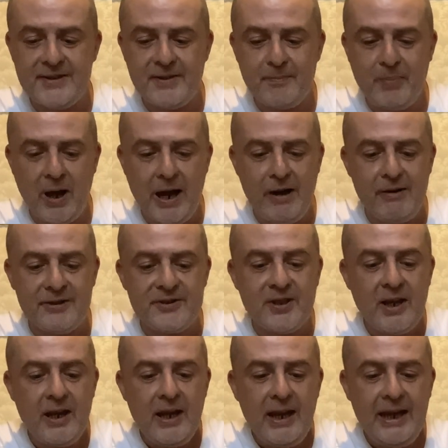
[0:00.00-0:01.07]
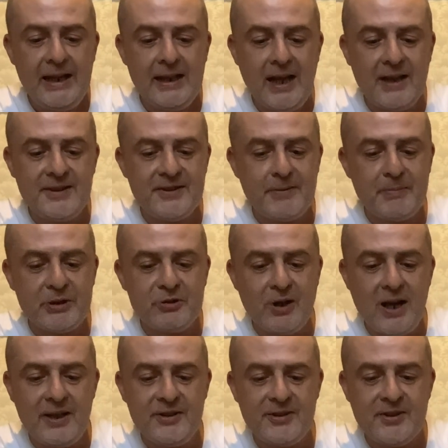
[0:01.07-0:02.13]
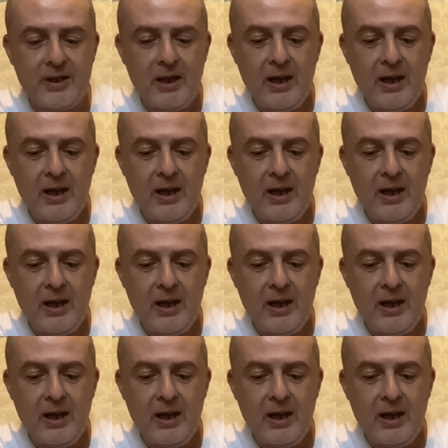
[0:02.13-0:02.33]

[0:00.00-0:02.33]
and pirates, he lands in Madras,